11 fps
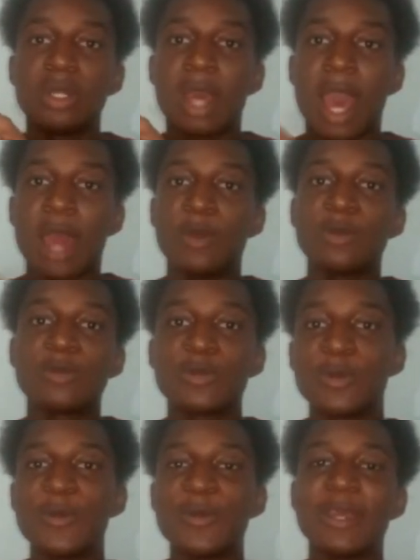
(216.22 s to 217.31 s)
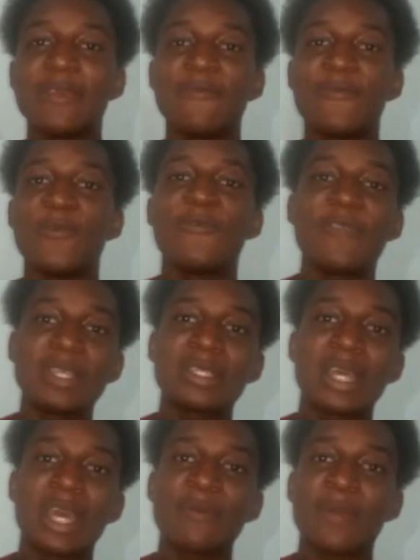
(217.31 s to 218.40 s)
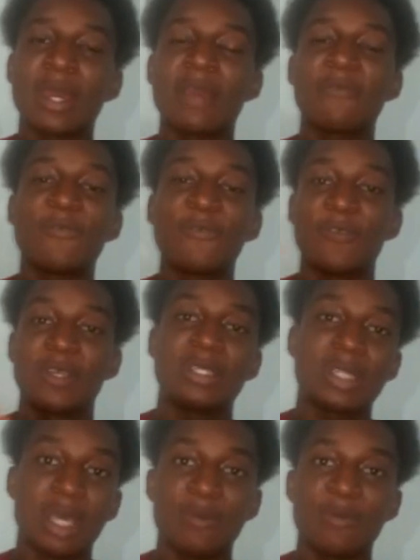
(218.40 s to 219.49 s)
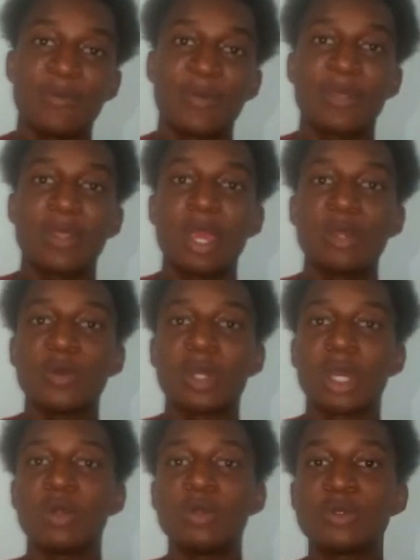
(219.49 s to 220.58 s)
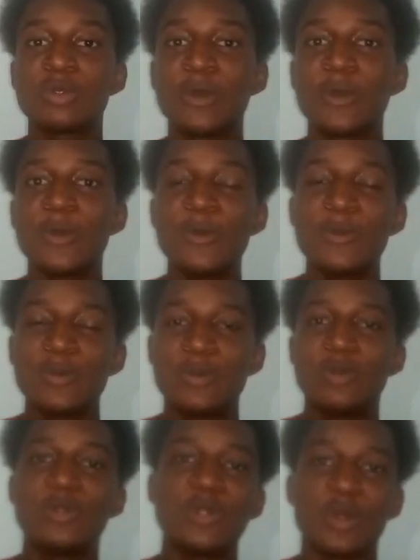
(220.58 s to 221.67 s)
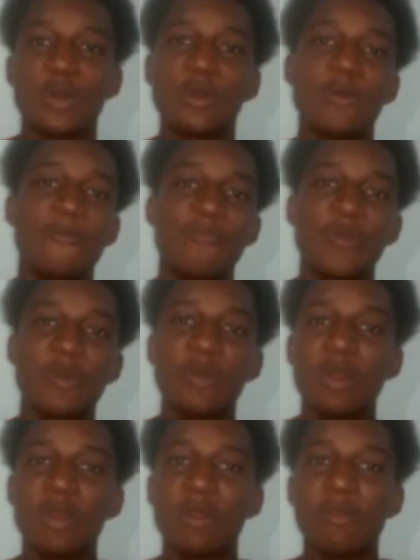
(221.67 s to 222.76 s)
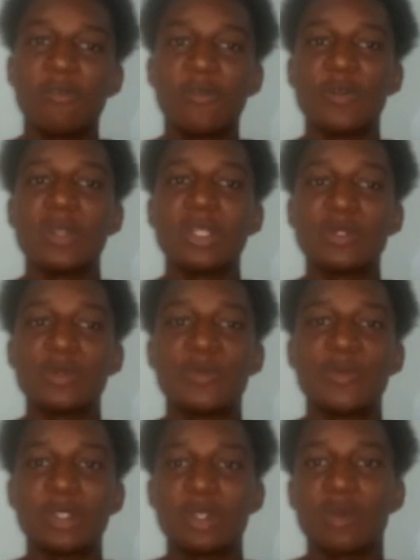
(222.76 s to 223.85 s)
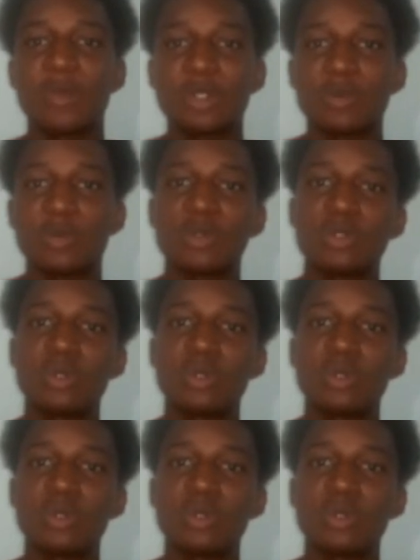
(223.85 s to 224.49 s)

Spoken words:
And also for FaceTime, you can also put your phone into picture-in-picture mode.